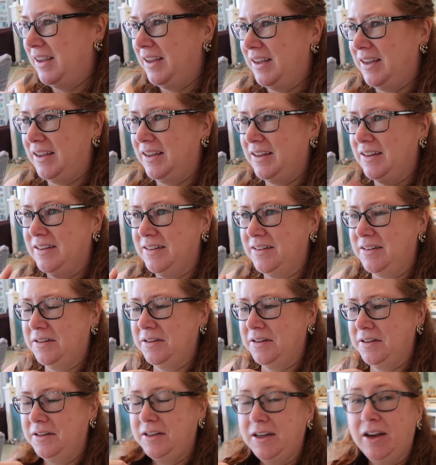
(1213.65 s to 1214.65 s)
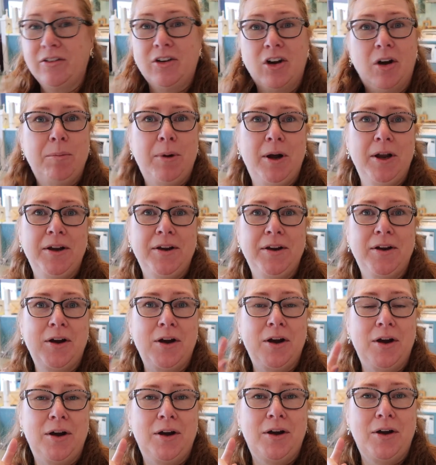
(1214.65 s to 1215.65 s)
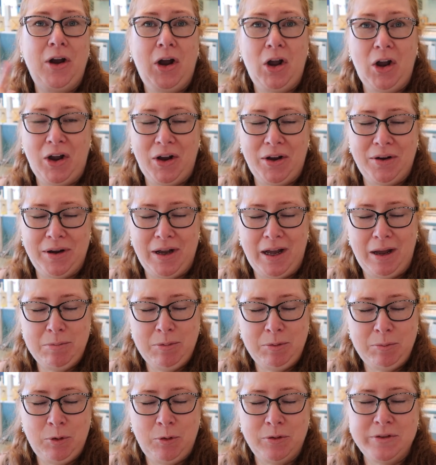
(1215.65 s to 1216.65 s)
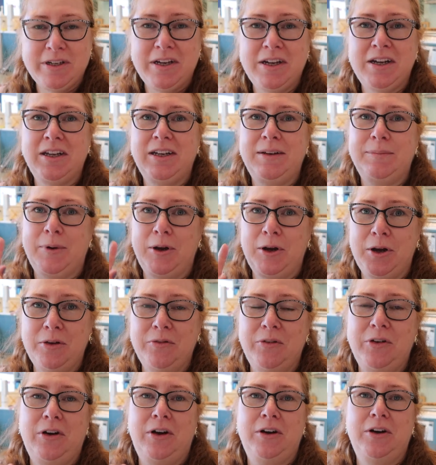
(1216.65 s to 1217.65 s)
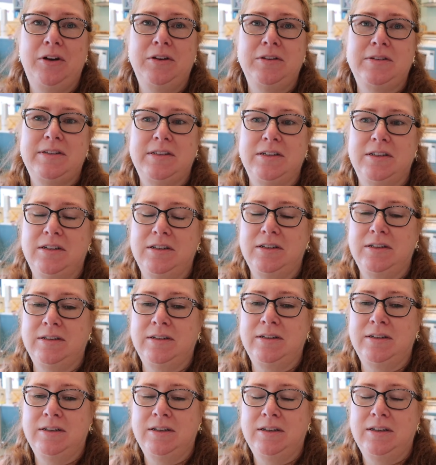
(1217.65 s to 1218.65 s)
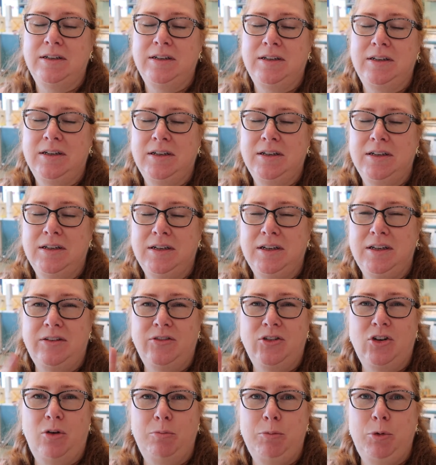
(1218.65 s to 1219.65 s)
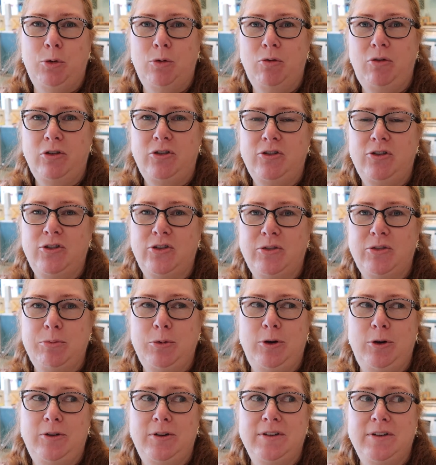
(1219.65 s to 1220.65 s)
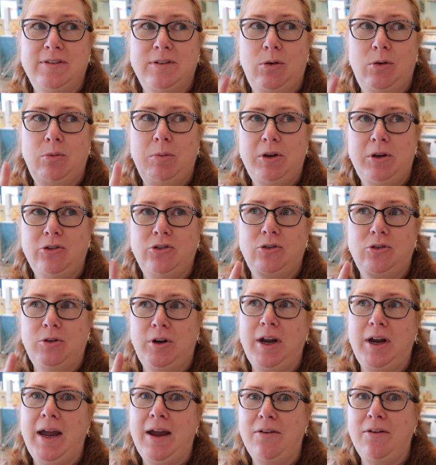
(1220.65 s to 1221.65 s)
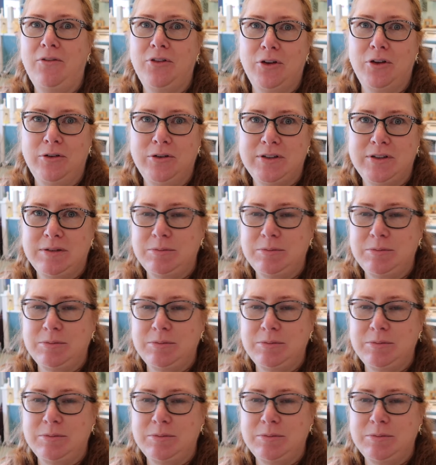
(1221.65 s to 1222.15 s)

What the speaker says: And yeah, I've got my almond milk done, my overnight oats done, and I've got milk for two smoothies, so I'll make sure I have those